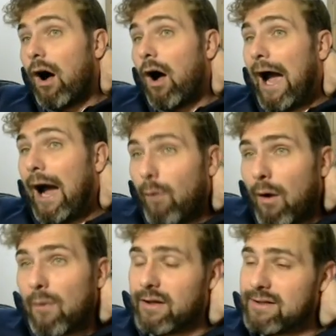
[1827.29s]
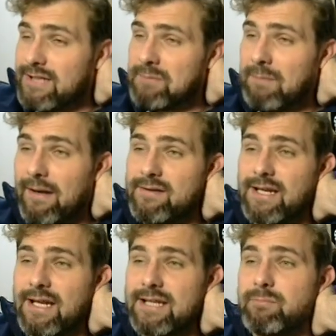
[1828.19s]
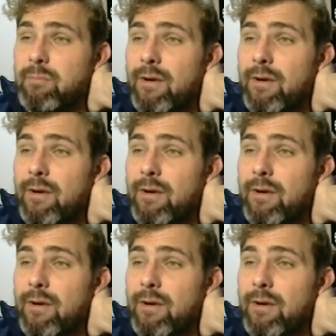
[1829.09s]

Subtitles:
how I would like to see this balance is by